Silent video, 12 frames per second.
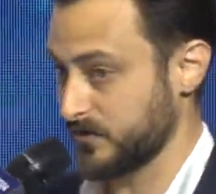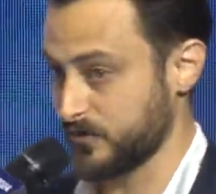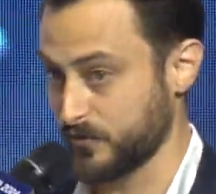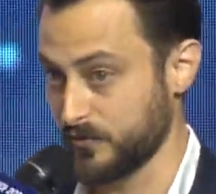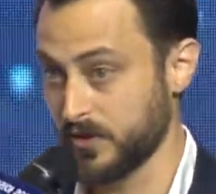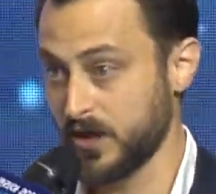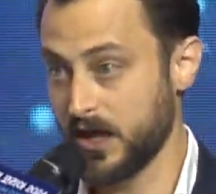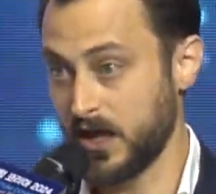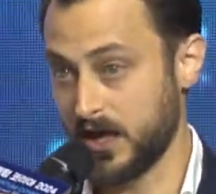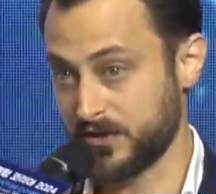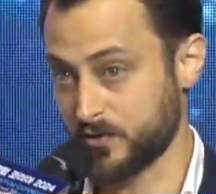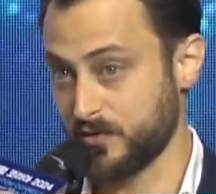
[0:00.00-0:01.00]
to
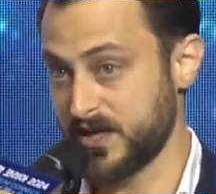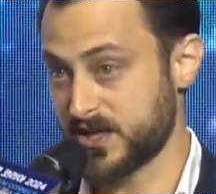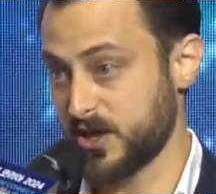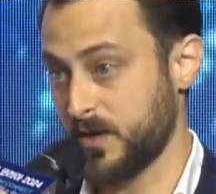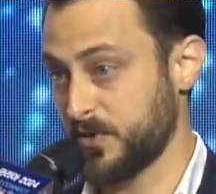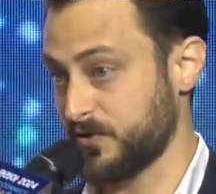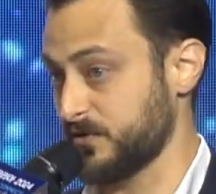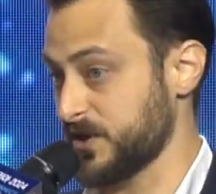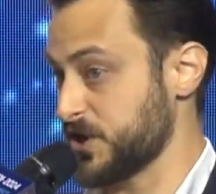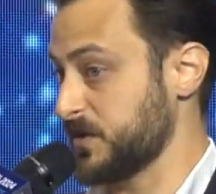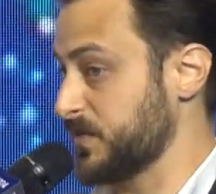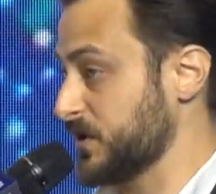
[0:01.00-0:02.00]
the Grace Hopper, to the
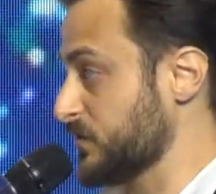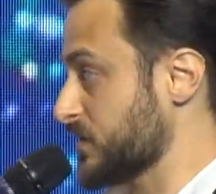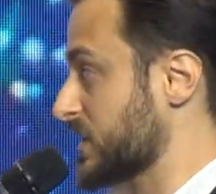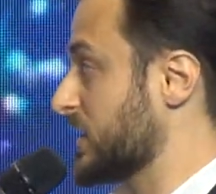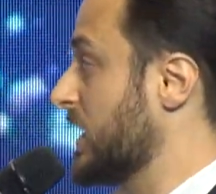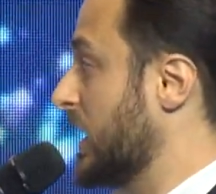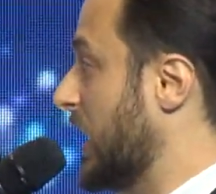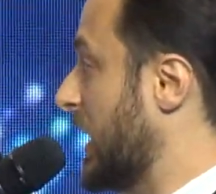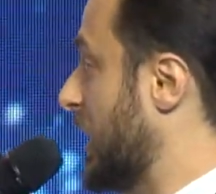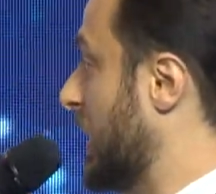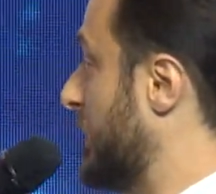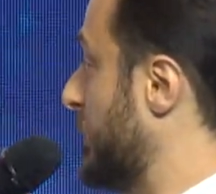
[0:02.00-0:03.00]
GPUs,
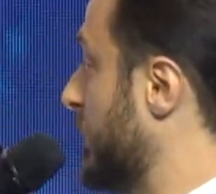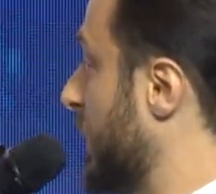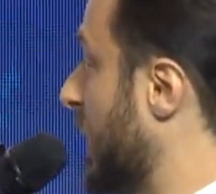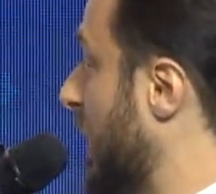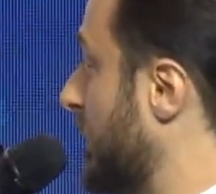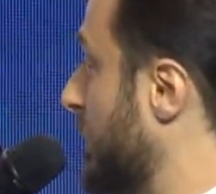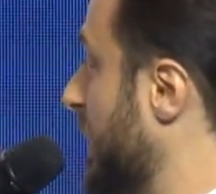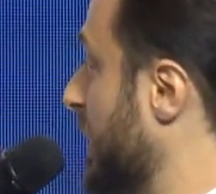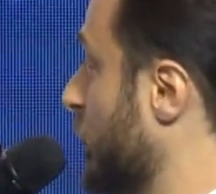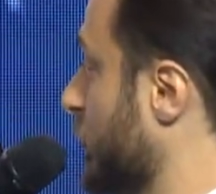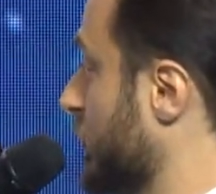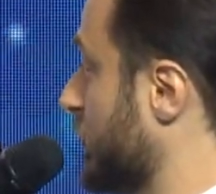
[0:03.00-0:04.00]

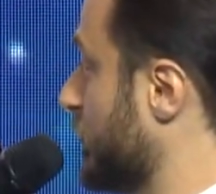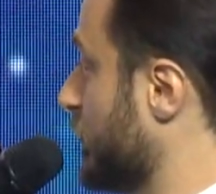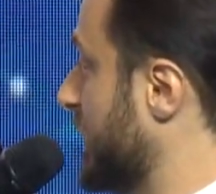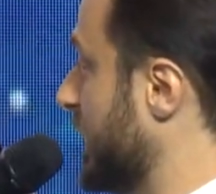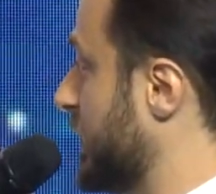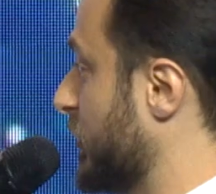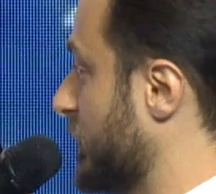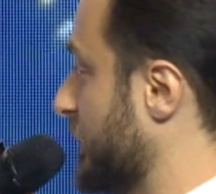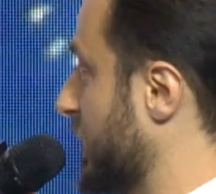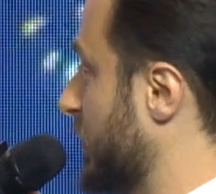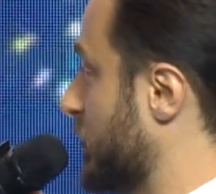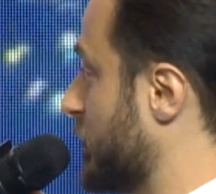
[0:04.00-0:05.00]
in order to take care of
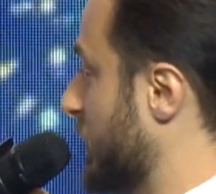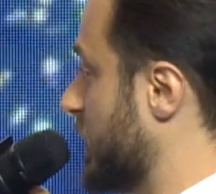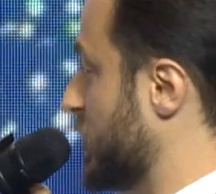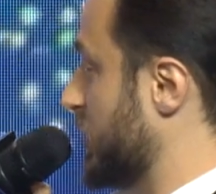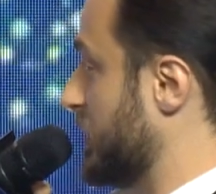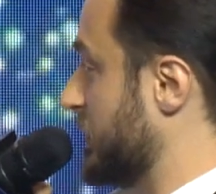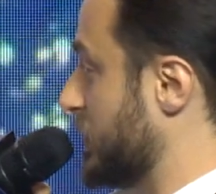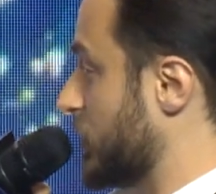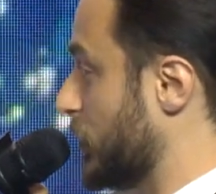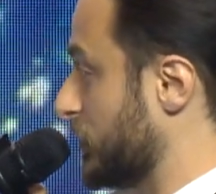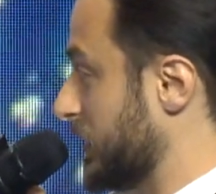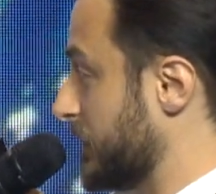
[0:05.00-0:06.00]
the error correction and the
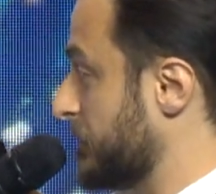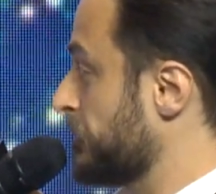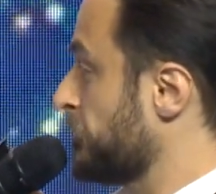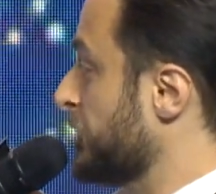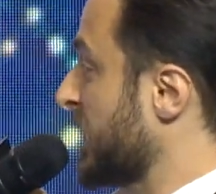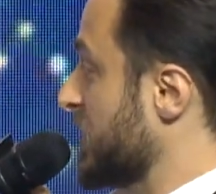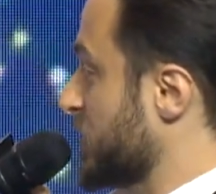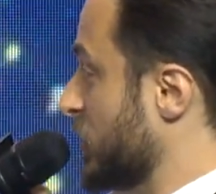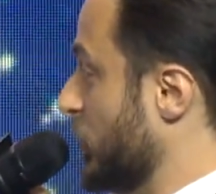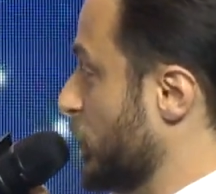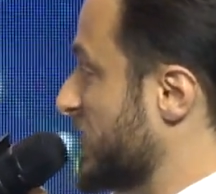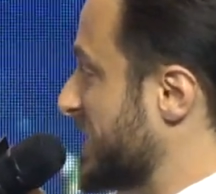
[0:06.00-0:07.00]
decoding.
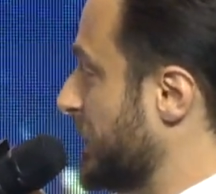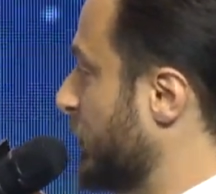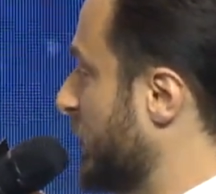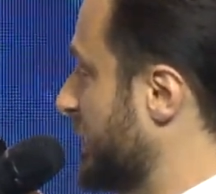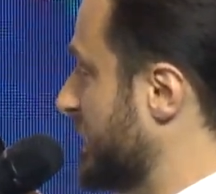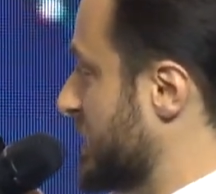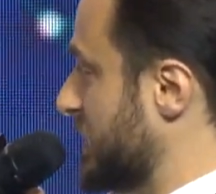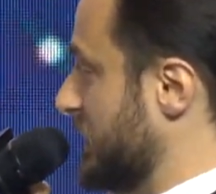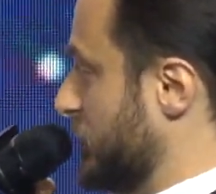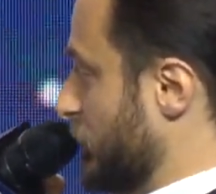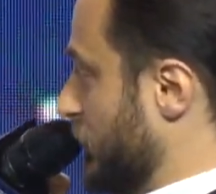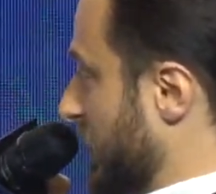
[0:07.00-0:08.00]
So we separate this
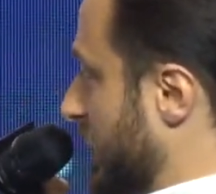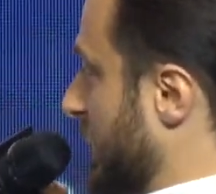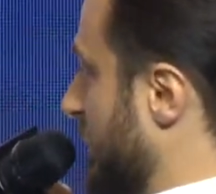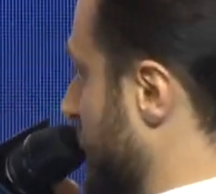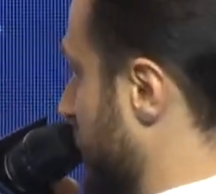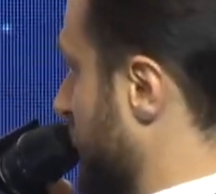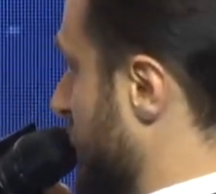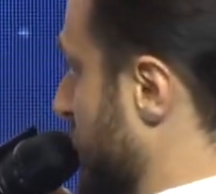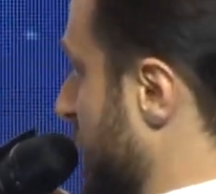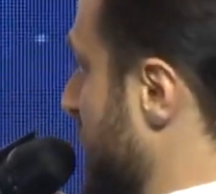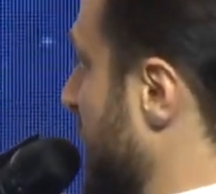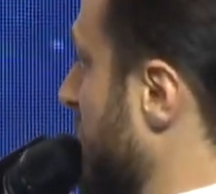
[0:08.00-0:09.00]
into, again,
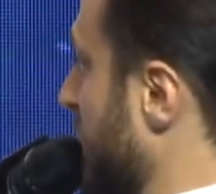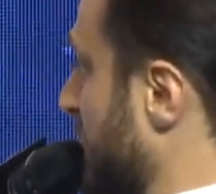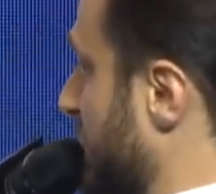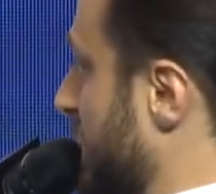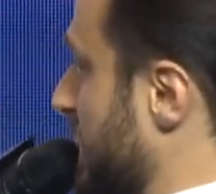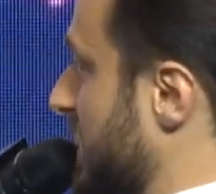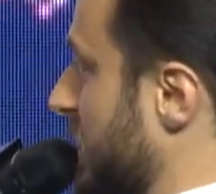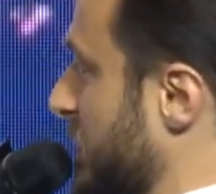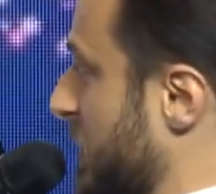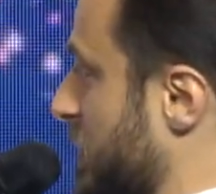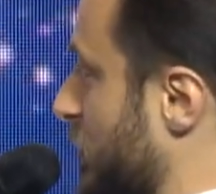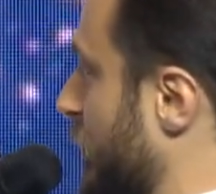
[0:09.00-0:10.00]
this segment,
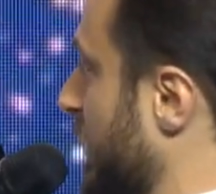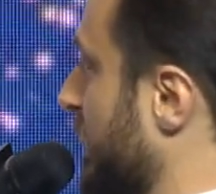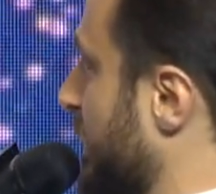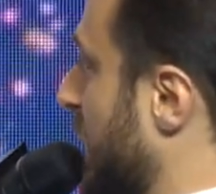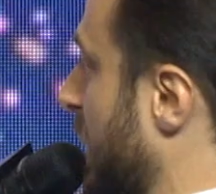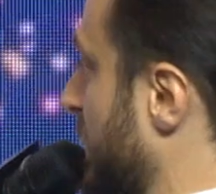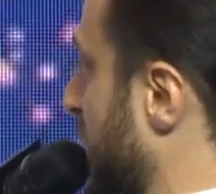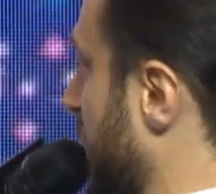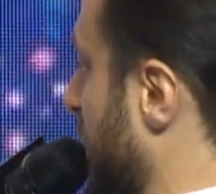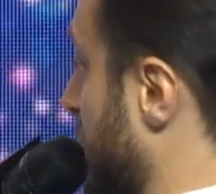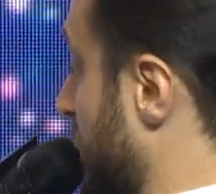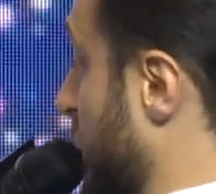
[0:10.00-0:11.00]
so real-time
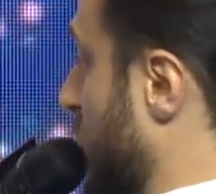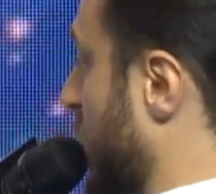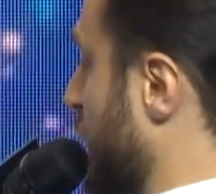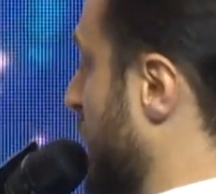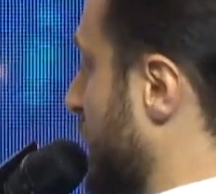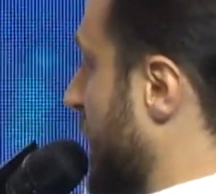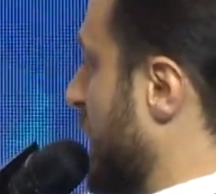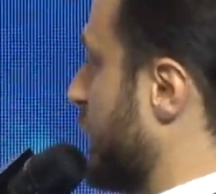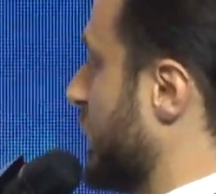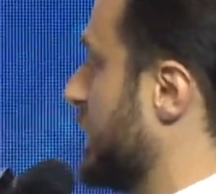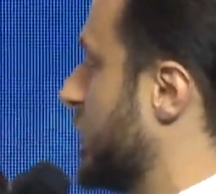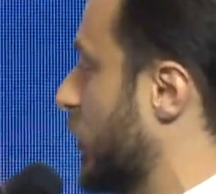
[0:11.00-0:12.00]
and non-real-time for
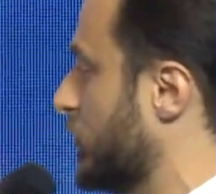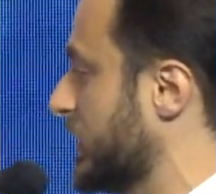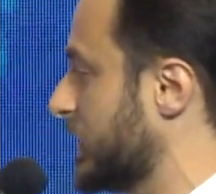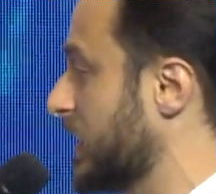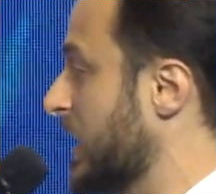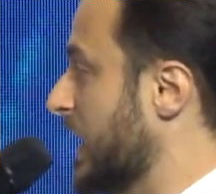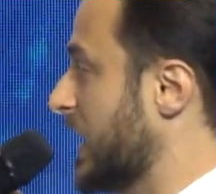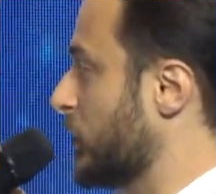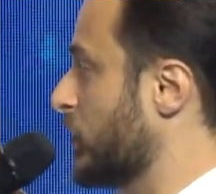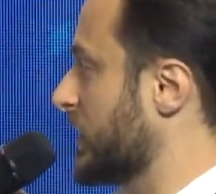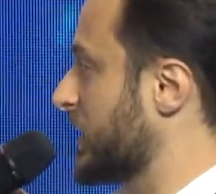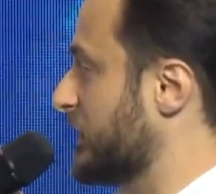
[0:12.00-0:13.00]
the decoding. And I
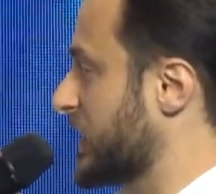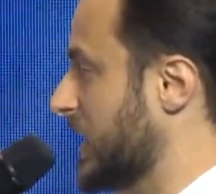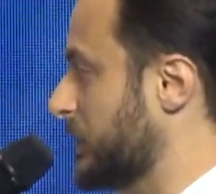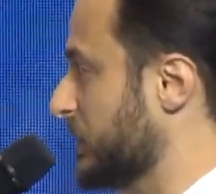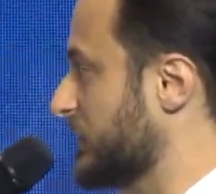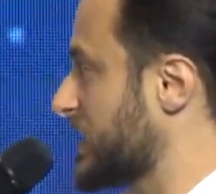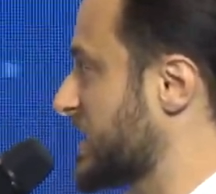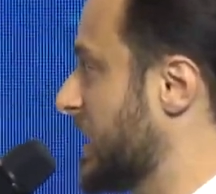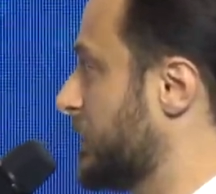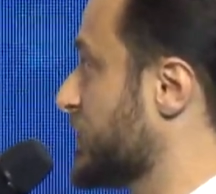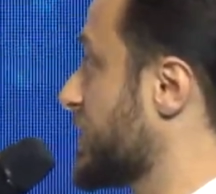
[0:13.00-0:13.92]
want to give a couple of examples